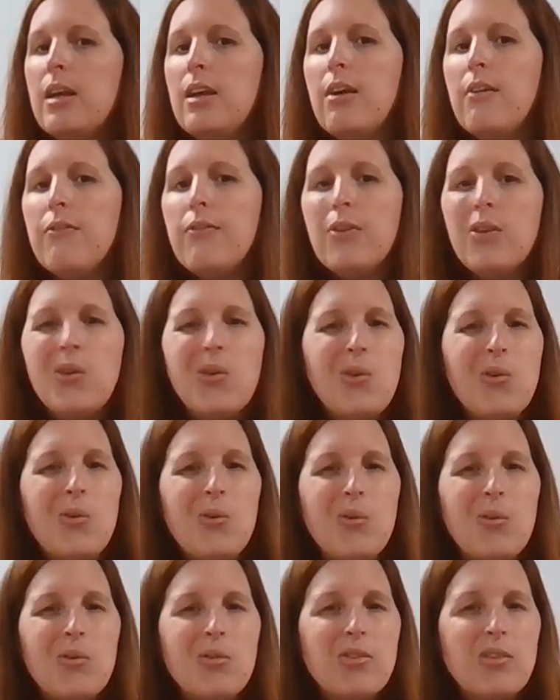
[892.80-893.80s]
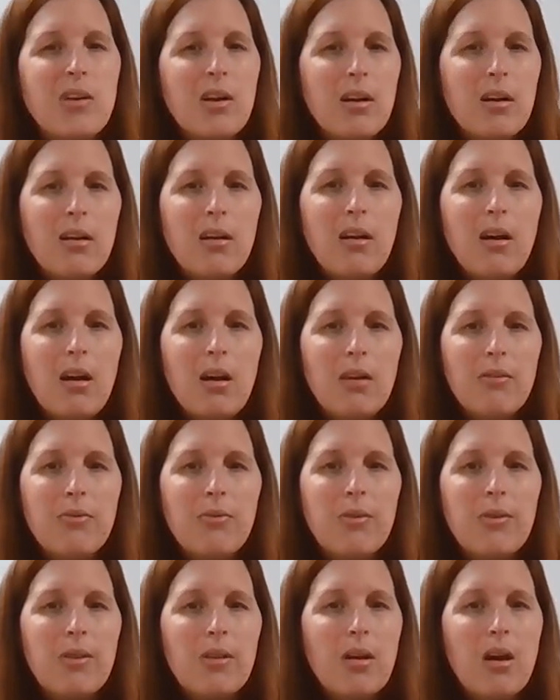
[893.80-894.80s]
if you started
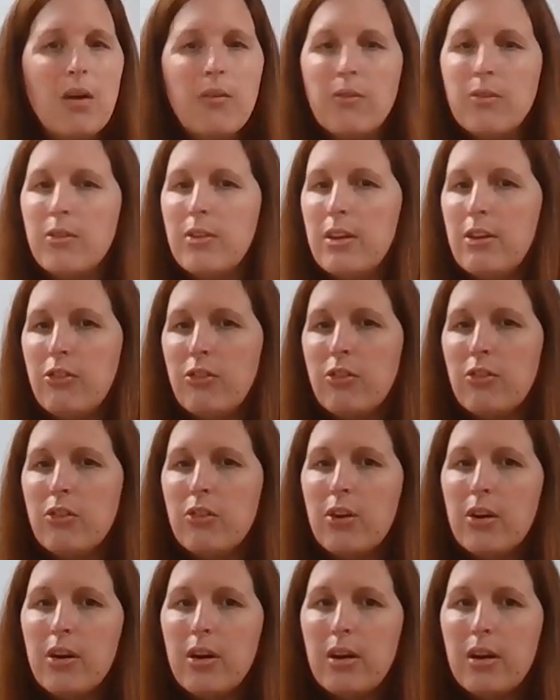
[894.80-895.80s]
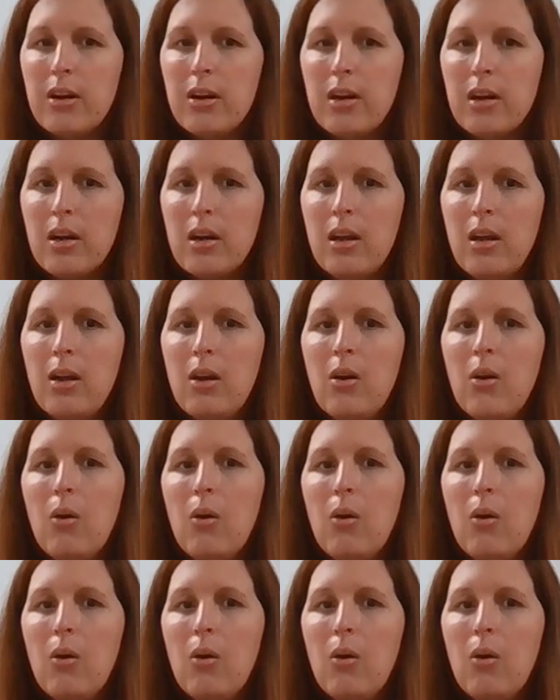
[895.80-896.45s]
off with a conversation starter